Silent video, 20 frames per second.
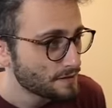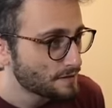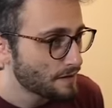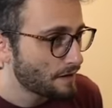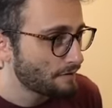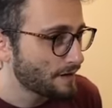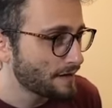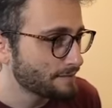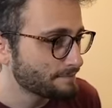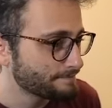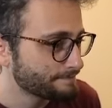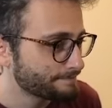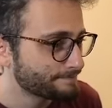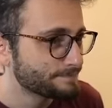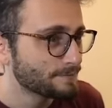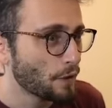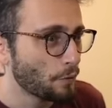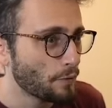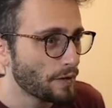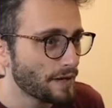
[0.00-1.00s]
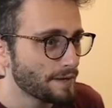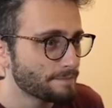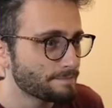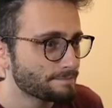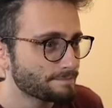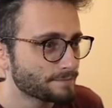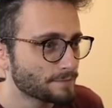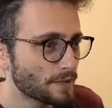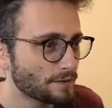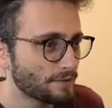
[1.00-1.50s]
All right. Okay.
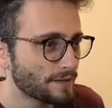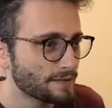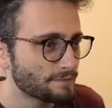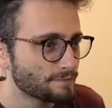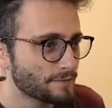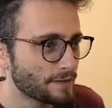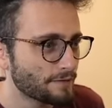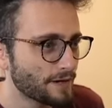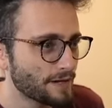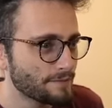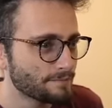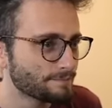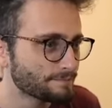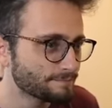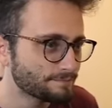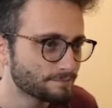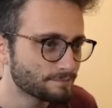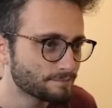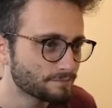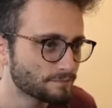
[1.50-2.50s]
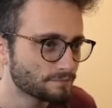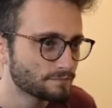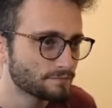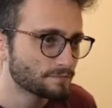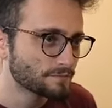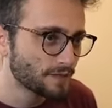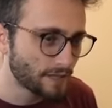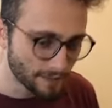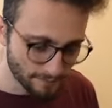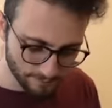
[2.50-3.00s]
All right. All right.
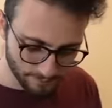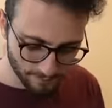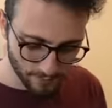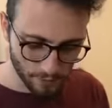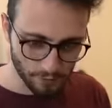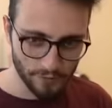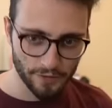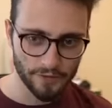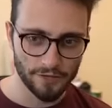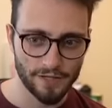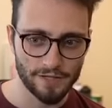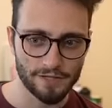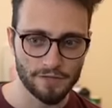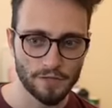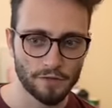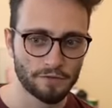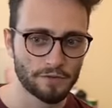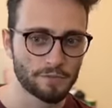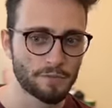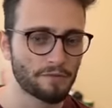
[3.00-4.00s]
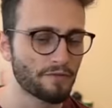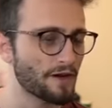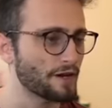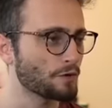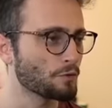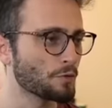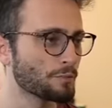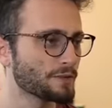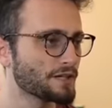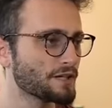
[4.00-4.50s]
Right, your internet service provider
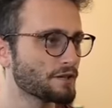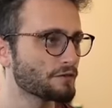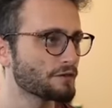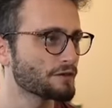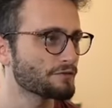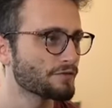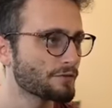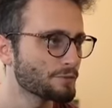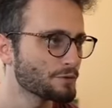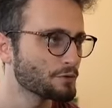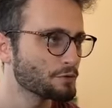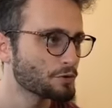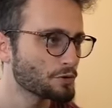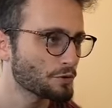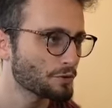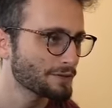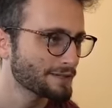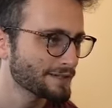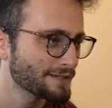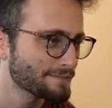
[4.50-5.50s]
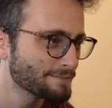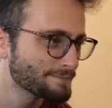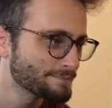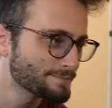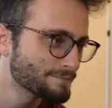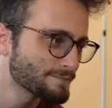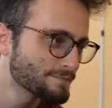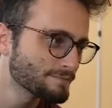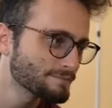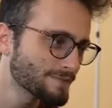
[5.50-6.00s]
will be hearing from you shortly.
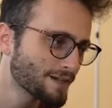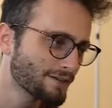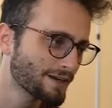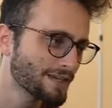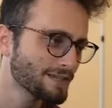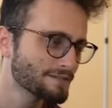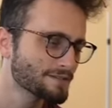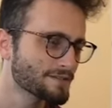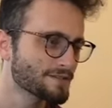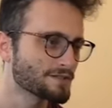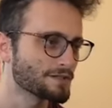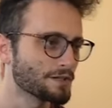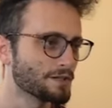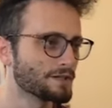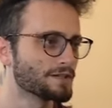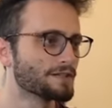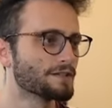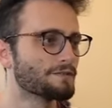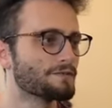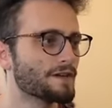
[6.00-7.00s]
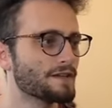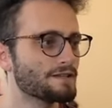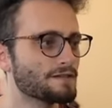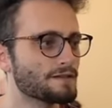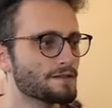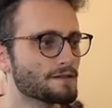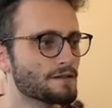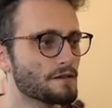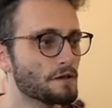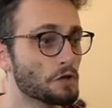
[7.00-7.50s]
All right, Sicilian
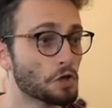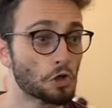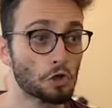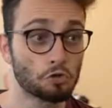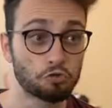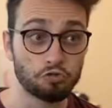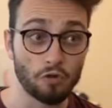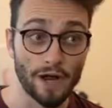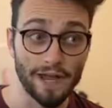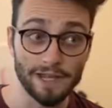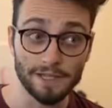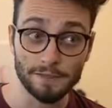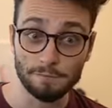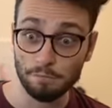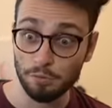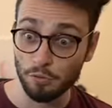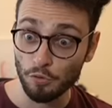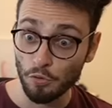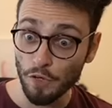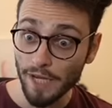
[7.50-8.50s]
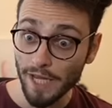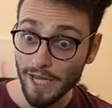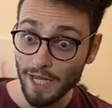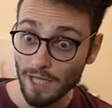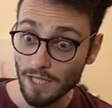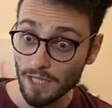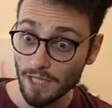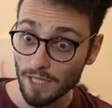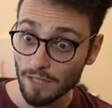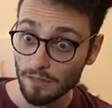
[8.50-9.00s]
defense. Grand
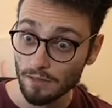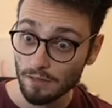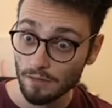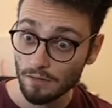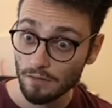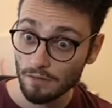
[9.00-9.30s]
Prix!